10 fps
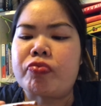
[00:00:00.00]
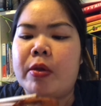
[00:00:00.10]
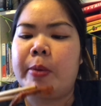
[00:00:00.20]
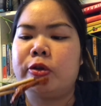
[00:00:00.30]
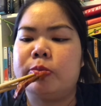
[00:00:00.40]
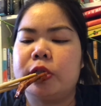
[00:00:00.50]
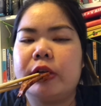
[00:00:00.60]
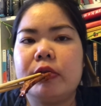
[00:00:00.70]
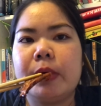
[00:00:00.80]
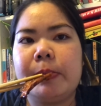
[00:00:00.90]
mushrooms kind
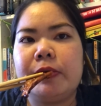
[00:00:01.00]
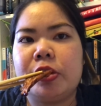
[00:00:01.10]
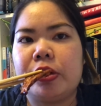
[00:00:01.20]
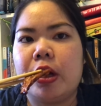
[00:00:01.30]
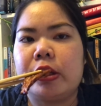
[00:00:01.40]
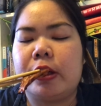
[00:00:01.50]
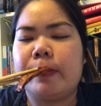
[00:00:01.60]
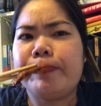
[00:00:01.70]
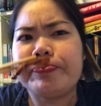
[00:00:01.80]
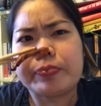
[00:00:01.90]
of remind me of teriyaki.
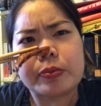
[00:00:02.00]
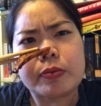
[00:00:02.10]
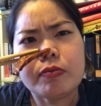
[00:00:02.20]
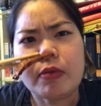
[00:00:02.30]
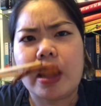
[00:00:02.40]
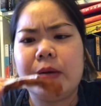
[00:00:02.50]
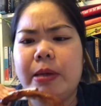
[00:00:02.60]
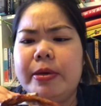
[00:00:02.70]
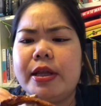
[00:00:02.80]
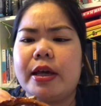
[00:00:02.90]
It made
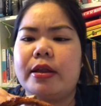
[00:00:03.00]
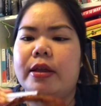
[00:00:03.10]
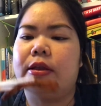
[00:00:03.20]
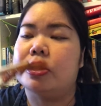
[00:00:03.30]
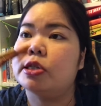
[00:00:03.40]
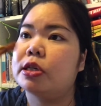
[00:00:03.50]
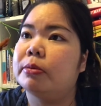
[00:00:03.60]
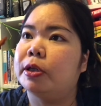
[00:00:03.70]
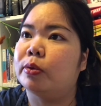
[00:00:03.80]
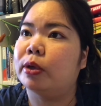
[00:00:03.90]
me think that this could
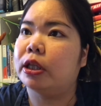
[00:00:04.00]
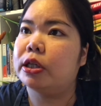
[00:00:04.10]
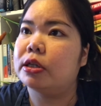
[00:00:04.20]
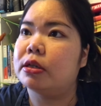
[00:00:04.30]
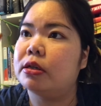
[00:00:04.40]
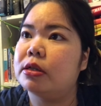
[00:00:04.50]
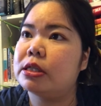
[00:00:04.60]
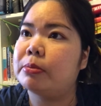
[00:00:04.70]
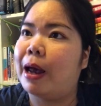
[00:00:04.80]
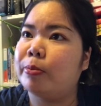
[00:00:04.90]
be a really good
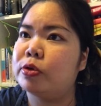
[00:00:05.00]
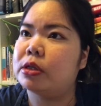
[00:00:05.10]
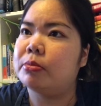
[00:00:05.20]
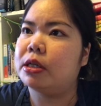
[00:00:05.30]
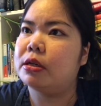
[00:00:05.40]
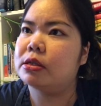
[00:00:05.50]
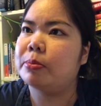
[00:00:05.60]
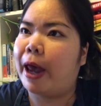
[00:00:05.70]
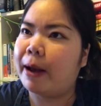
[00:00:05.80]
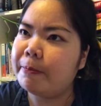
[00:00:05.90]
spam musubi
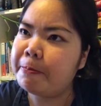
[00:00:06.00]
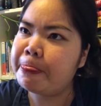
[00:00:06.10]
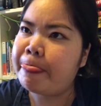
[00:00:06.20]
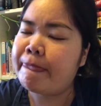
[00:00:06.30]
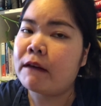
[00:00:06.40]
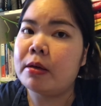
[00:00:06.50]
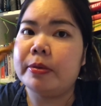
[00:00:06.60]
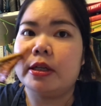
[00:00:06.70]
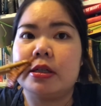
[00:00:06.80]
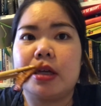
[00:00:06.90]
spam,
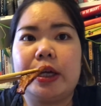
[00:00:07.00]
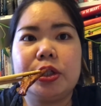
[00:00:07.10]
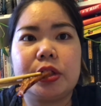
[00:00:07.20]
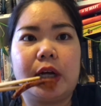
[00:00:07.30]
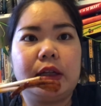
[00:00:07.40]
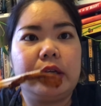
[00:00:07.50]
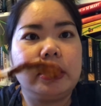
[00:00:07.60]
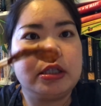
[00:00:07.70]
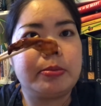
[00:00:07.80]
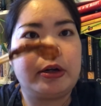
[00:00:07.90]
because I like
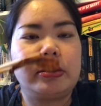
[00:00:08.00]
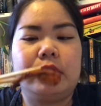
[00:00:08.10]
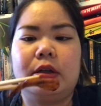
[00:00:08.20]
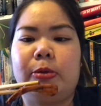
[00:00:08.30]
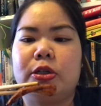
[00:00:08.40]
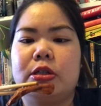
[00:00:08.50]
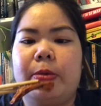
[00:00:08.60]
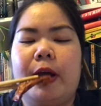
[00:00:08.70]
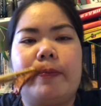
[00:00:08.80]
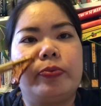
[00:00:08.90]
these better than commercial
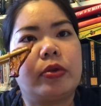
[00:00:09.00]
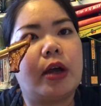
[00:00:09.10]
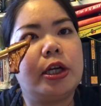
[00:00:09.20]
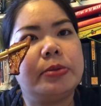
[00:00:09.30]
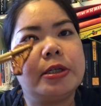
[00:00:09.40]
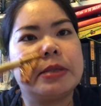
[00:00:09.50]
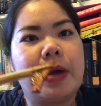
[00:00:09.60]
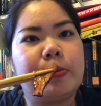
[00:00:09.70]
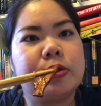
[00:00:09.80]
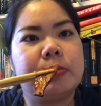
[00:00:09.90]
spam. I should make
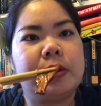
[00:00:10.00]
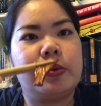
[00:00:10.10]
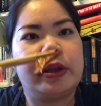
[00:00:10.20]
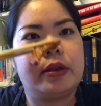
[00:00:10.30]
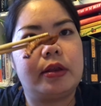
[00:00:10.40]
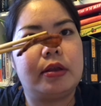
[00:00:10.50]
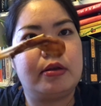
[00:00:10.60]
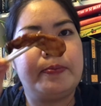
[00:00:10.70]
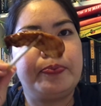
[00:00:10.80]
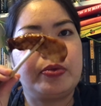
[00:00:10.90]
spam musubi
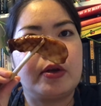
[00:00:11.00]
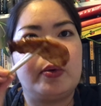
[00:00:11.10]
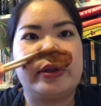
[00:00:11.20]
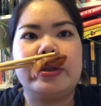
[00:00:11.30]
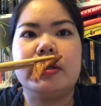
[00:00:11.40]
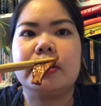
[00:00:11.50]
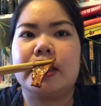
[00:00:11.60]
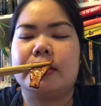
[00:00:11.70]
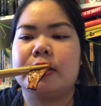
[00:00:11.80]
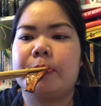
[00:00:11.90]
with these
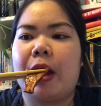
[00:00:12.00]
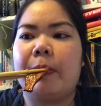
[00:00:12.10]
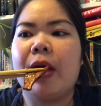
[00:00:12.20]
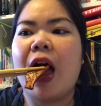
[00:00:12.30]
as the spam.